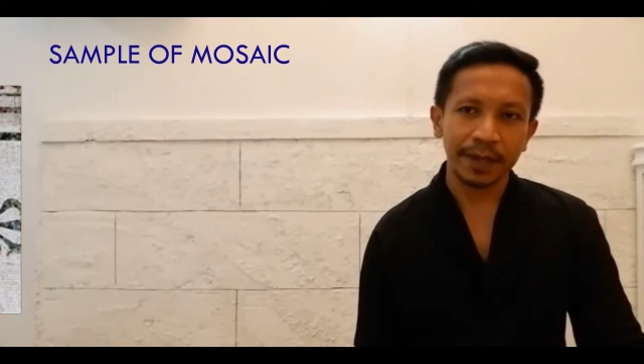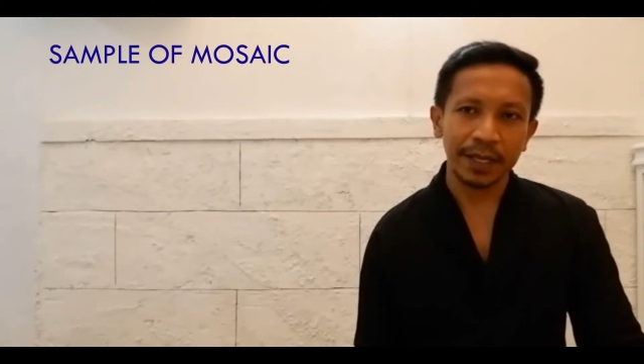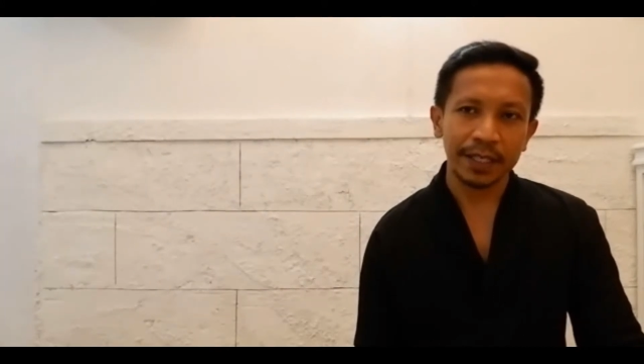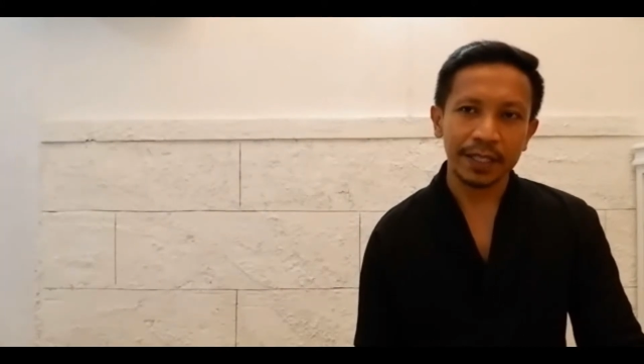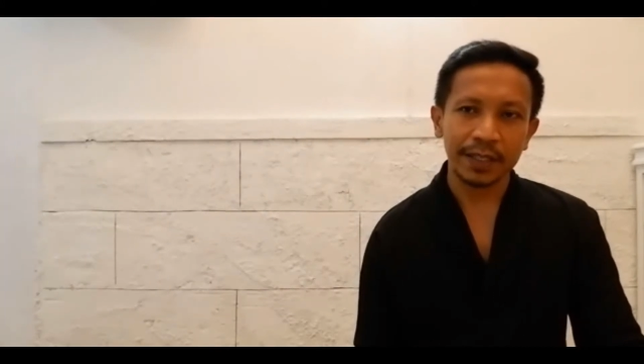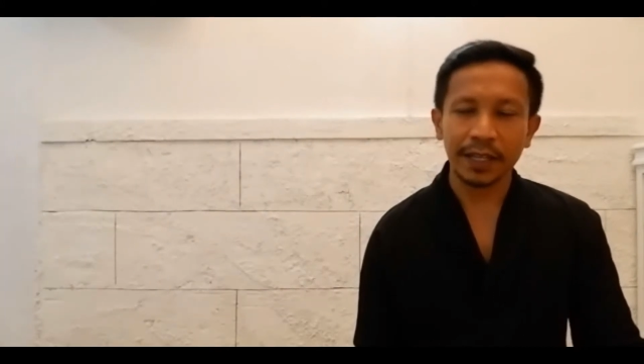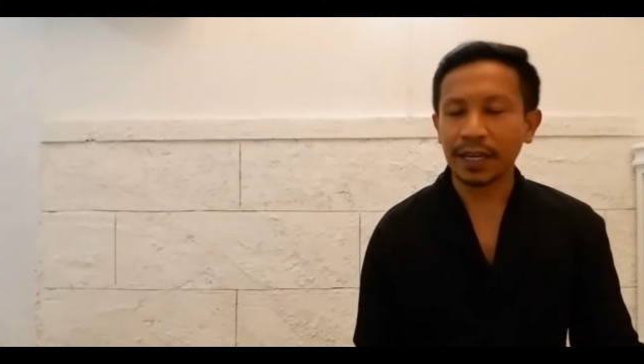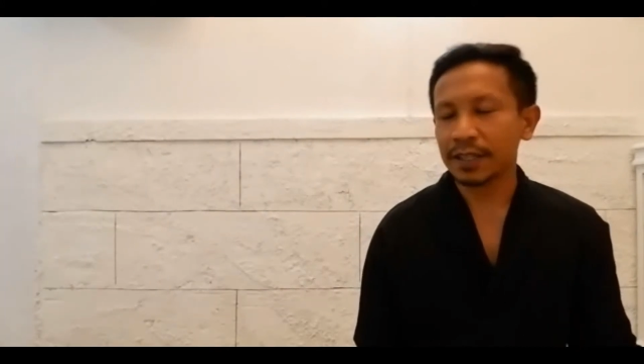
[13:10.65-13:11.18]

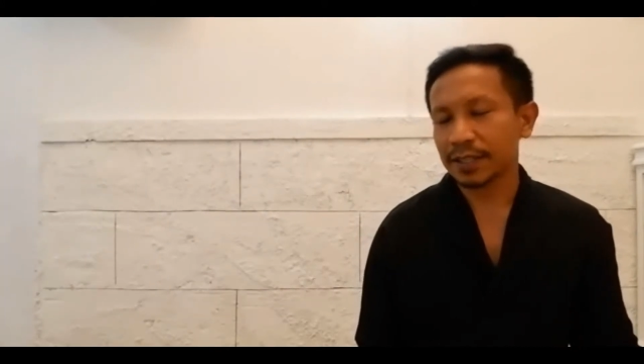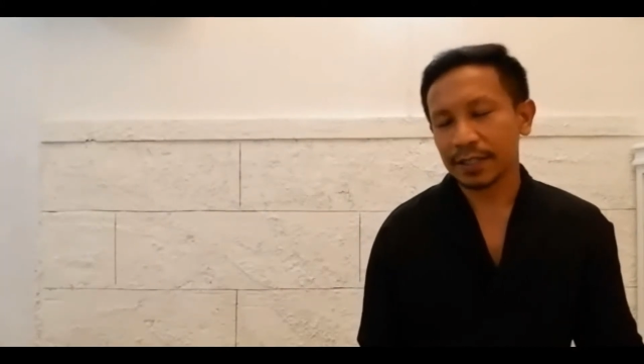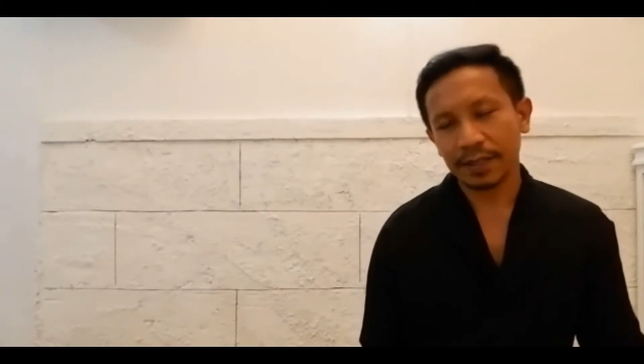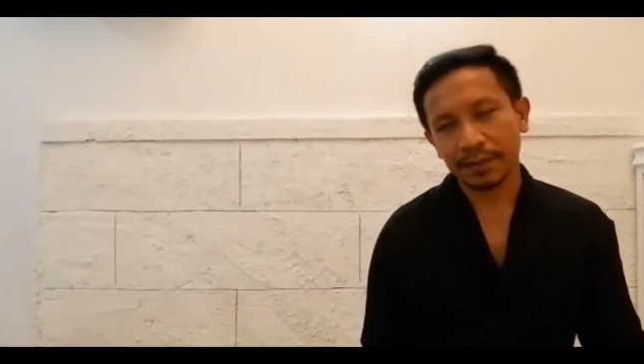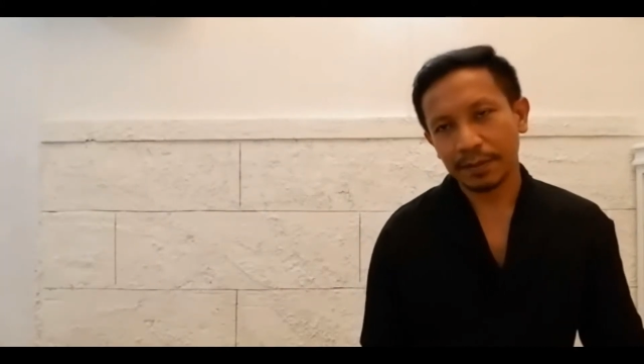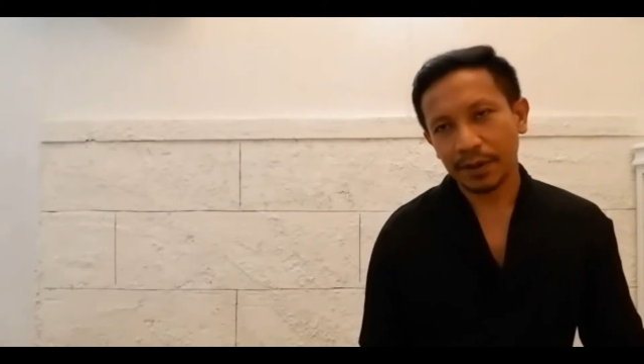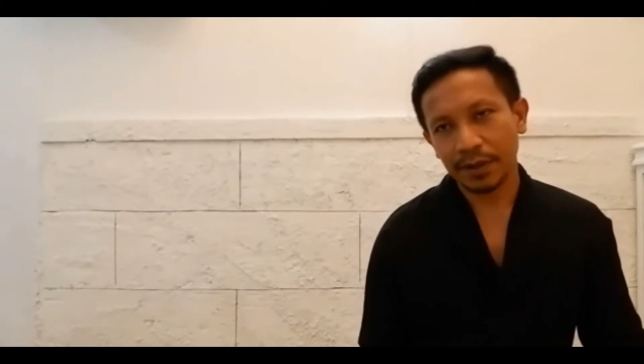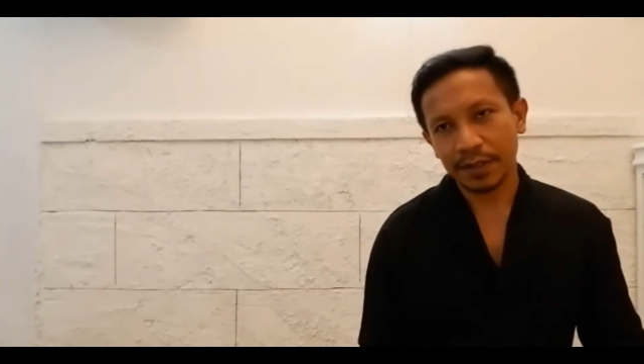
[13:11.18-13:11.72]
So that's the
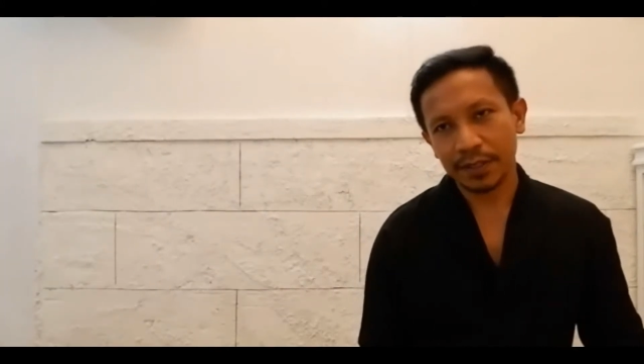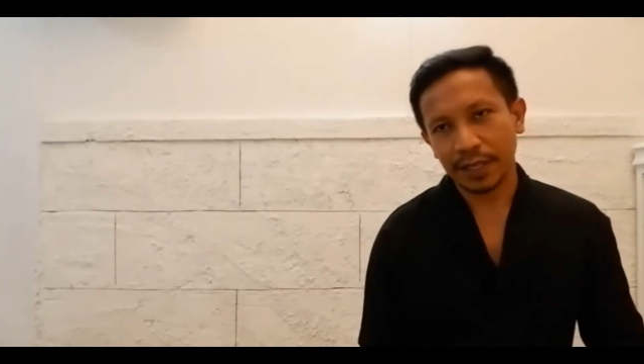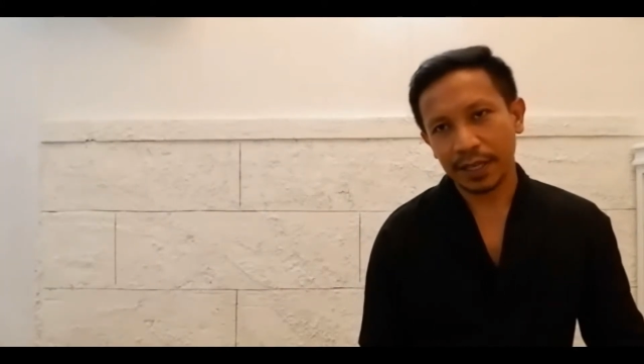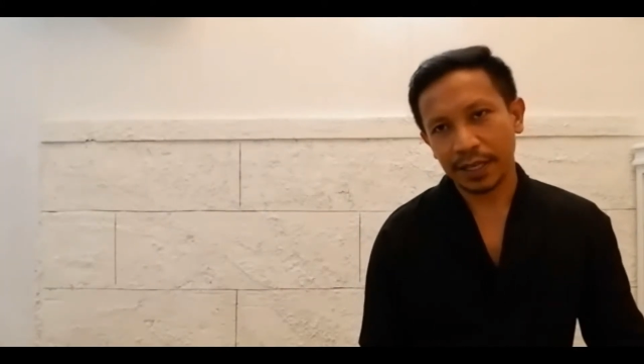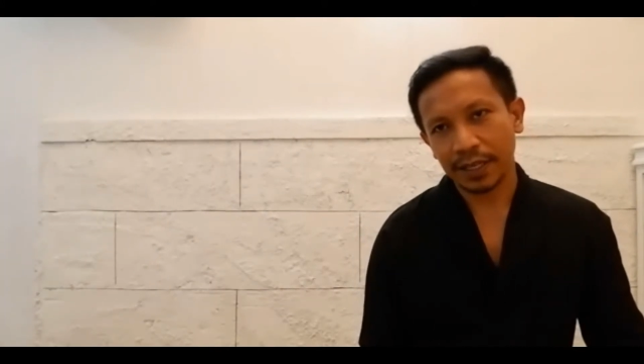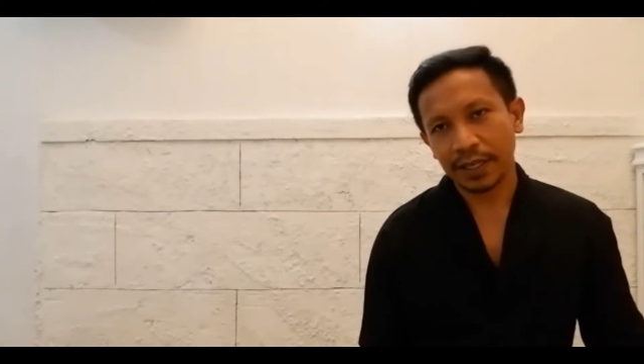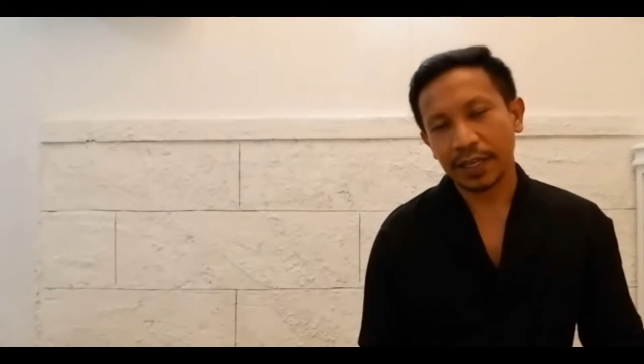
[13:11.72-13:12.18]
mosaic.